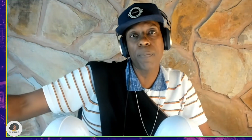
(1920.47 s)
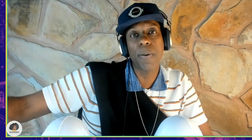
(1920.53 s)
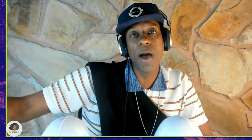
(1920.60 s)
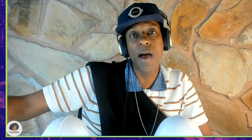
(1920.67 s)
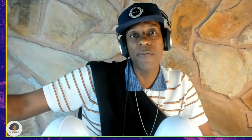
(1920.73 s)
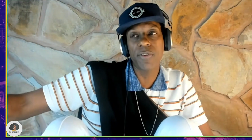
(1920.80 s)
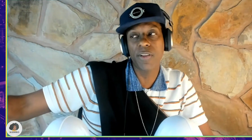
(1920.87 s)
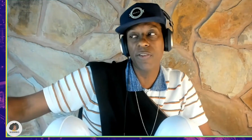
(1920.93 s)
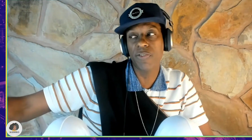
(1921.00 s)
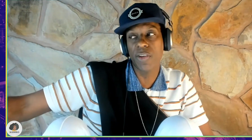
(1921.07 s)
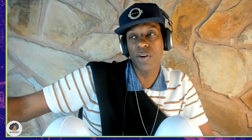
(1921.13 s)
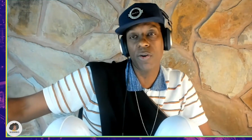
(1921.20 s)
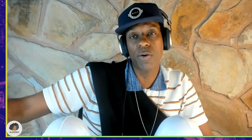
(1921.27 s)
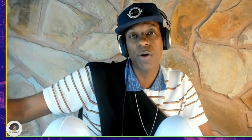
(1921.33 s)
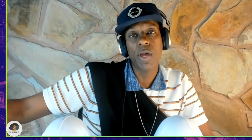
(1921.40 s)
Poverty
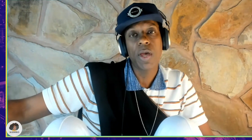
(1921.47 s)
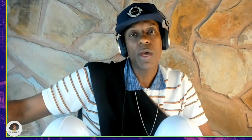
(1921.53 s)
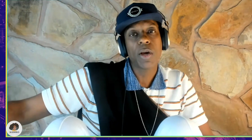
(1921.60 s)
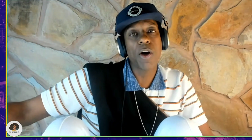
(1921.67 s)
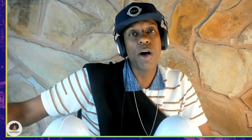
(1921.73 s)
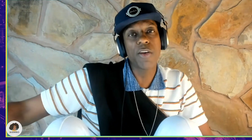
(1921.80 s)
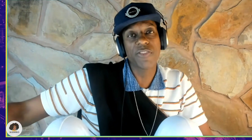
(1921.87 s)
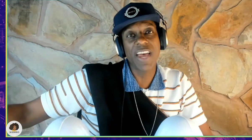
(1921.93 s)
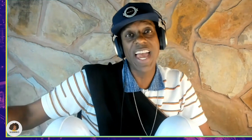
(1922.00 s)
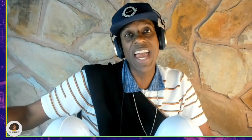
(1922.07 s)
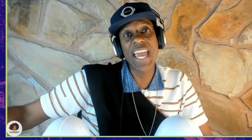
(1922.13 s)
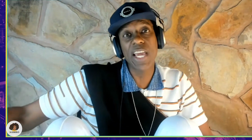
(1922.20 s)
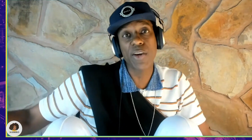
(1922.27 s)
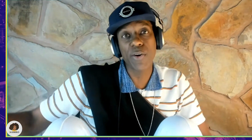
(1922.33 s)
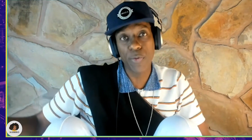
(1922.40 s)
Center calls a
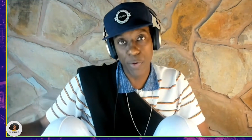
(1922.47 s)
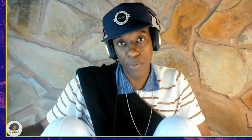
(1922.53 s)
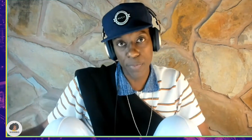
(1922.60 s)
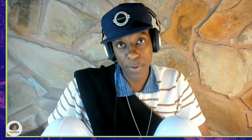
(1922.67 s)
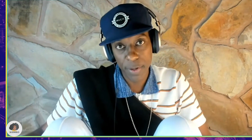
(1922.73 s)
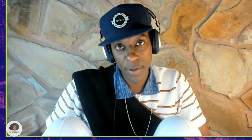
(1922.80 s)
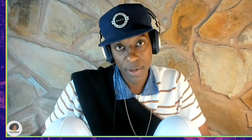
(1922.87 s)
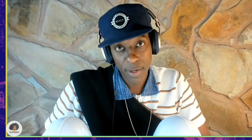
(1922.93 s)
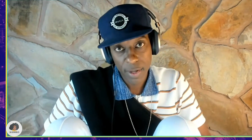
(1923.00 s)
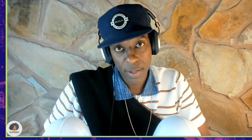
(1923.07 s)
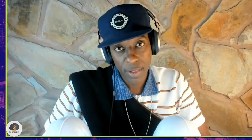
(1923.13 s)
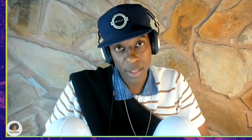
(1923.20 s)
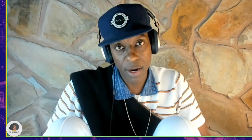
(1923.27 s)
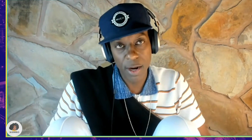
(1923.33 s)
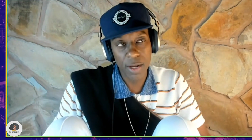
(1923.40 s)
hate group.
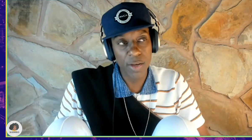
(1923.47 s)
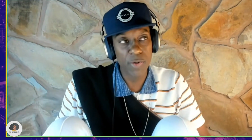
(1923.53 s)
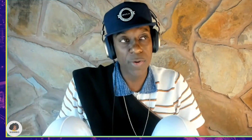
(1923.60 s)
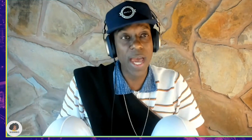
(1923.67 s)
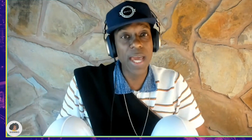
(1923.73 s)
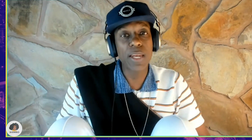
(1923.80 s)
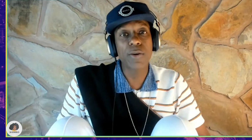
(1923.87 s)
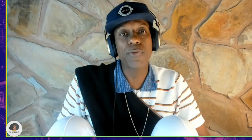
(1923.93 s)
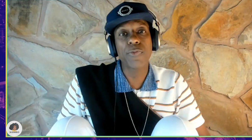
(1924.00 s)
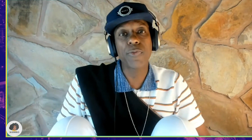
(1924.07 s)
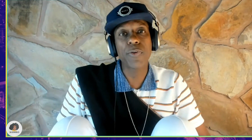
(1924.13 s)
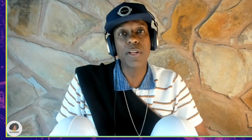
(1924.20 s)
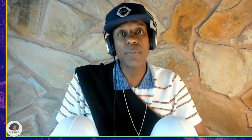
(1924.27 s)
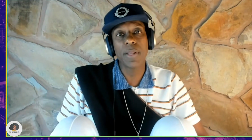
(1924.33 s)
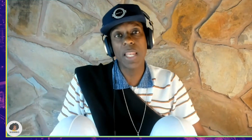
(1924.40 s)
They're a United
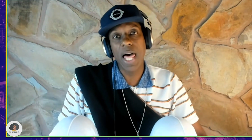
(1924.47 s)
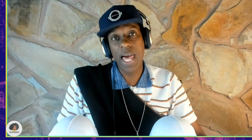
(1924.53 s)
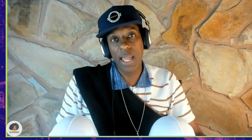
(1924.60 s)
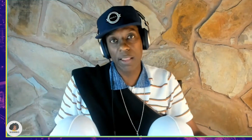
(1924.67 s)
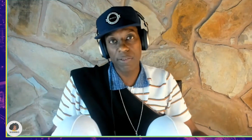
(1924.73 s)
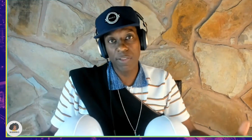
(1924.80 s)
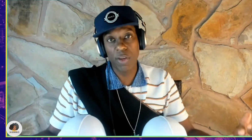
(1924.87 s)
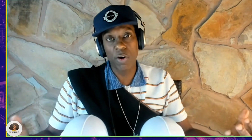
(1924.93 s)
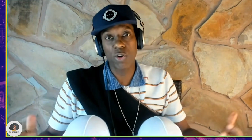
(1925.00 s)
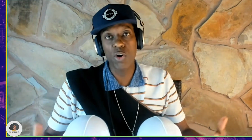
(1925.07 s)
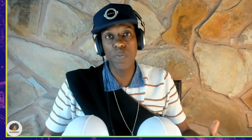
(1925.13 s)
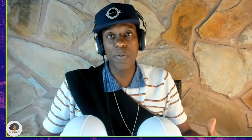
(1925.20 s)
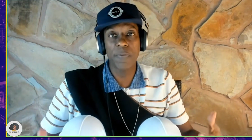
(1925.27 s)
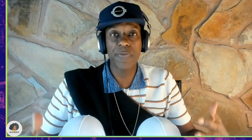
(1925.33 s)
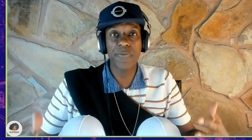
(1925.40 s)
Freedom Alliance. They're a
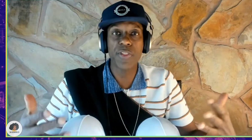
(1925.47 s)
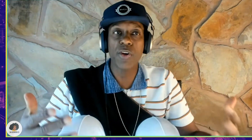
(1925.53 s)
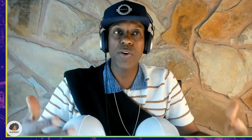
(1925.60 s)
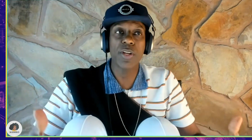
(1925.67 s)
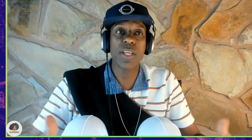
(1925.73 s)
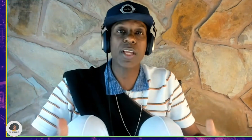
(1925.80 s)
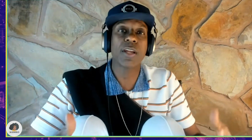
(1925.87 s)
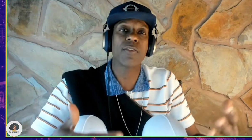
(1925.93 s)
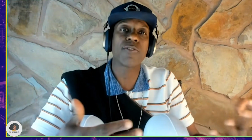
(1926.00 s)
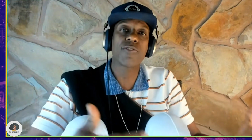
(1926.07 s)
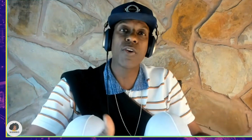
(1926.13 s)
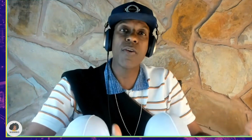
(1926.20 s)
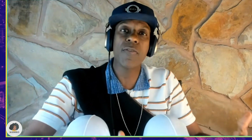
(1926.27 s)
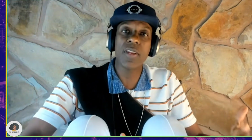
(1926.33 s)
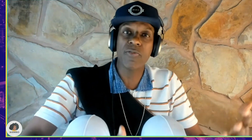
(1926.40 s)
group of 30
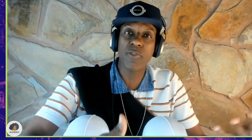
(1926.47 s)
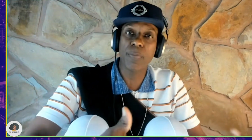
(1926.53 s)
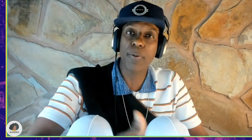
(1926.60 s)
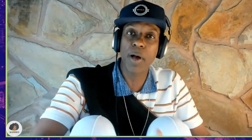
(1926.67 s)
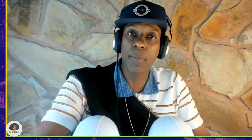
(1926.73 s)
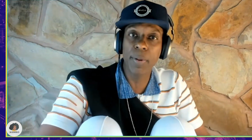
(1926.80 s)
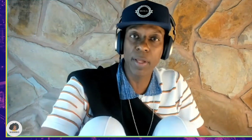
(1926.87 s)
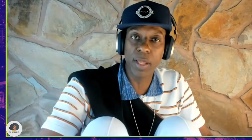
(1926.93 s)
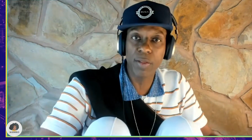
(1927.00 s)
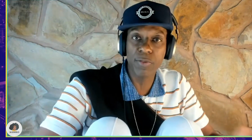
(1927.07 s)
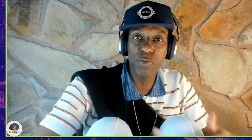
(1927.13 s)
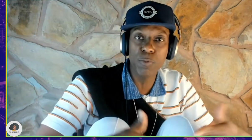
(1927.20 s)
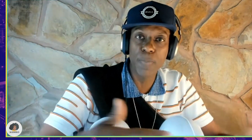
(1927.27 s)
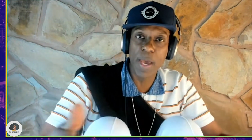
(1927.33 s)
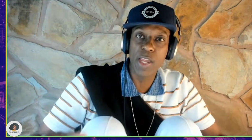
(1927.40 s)
conservative Republicans
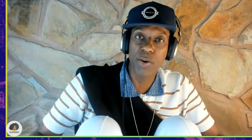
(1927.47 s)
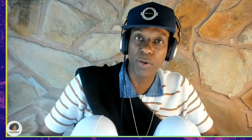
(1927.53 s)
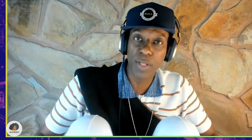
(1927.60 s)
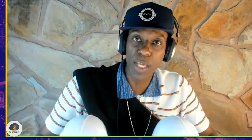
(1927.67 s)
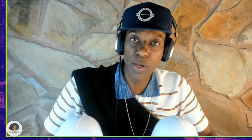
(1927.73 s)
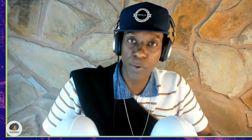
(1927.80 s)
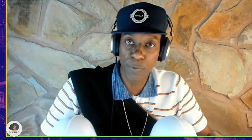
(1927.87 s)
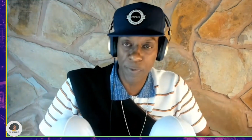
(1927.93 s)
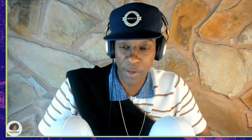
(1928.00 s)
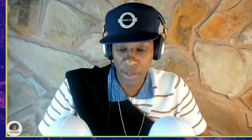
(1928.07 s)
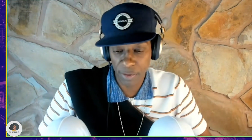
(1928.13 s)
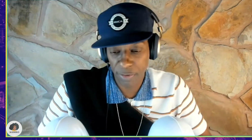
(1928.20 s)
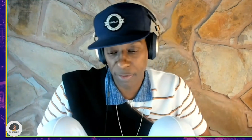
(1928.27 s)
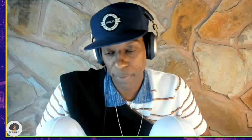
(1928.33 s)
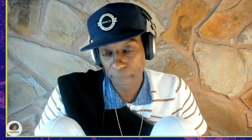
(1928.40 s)
who pay your legal
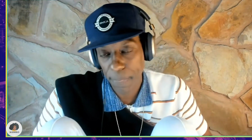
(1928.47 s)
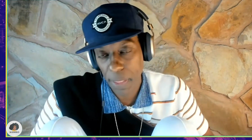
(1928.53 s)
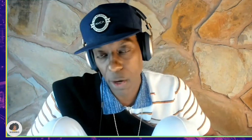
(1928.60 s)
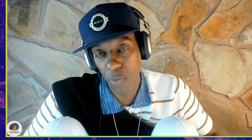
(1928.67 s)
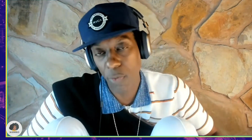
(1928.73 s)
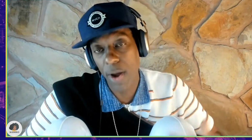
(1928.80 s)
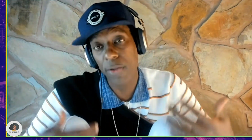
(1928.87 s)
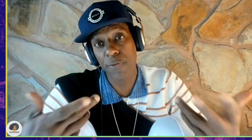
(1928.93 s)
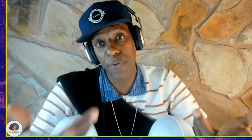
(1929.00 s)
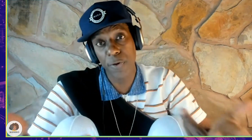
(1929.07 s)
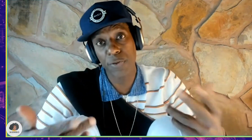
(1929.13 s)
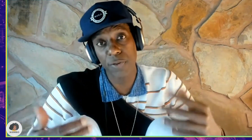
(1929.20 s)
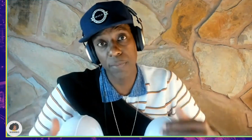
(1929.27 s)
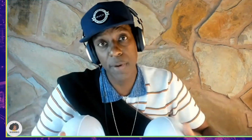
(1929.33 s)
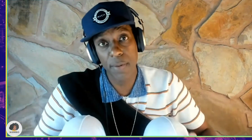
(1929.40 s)
fees around the
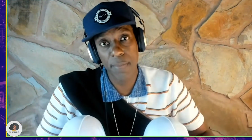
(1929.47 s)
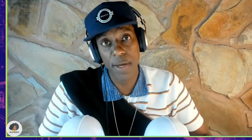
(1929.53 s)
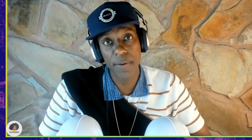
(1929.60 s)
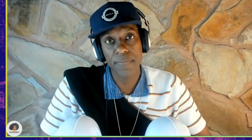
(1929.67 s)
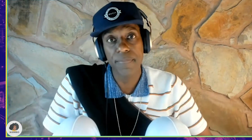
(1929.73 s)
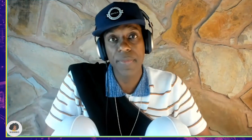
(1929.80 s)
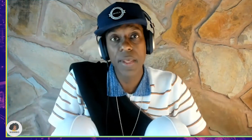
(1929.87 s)
First Amendment.